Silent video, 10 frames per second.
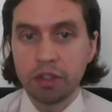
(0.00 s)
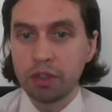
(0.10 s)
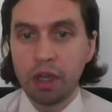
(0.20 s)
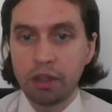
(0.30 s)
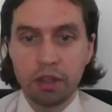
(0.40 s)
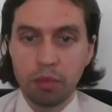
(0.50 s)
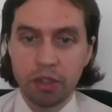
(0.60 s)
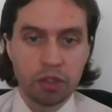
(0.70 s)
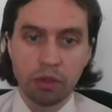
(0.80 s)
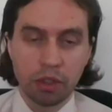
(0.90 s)
They're not done by
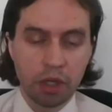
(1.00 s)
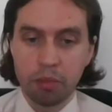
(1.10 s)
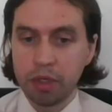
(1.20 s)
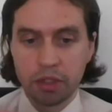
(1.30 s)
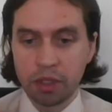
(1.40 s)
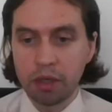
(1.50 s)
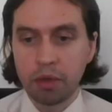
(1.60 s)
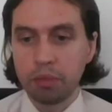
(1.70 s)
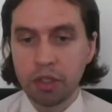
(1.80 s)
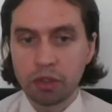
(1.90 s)
solar companies. They're not
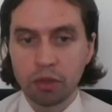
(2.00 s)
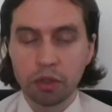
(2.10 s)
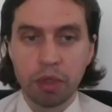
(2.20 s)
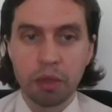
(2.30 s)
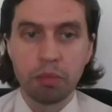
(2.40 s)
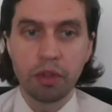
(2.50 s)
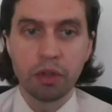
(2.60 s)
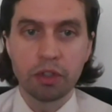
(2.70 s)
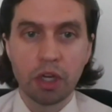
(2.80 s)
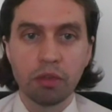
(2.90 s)
done by solar people.
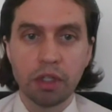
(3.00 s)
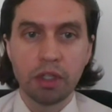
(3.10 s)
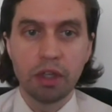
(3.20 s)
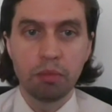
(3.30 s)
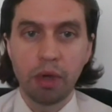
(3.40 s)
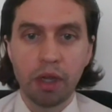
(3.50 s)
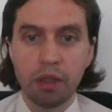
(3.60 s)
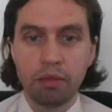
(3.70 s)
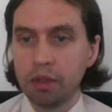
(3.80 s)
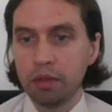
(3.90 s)
They're generally done
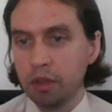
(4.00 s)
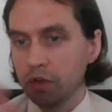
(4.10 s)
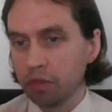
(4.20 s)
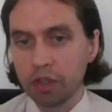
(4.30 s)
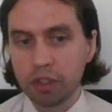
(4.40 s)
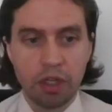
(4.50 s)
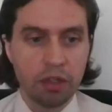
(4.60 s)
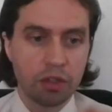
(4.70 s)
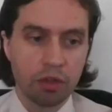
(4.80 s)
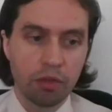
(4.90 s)
by
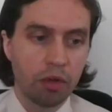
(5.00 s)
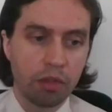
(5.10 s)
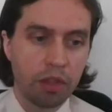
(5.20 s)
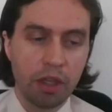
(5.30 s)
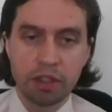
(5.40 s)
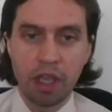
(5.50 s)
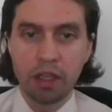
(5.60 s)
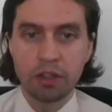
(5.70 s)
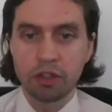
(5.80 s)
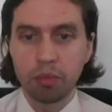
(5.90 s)
universities or think
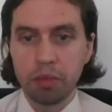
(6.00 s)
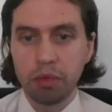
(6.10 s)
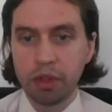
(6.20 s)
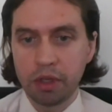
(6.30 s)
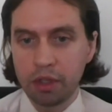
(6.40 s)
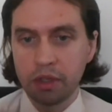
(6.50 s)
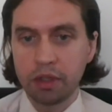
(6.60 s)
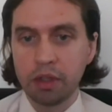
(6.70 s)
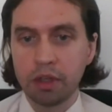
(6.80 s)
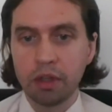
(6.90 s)
tanks or people
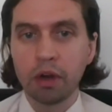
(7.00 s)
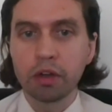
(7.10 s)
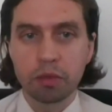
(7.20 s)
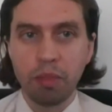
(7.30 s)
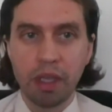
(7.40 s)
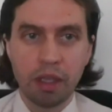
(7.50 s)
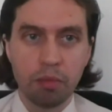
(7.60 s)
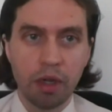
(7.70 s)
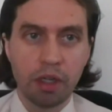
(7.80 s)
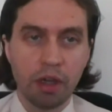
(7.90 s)
that aren't making
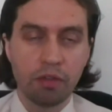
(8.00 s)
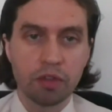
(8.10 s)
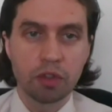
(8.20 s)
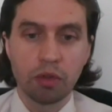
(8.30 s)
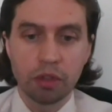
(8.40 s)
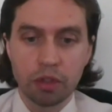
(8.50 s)
money off of solar.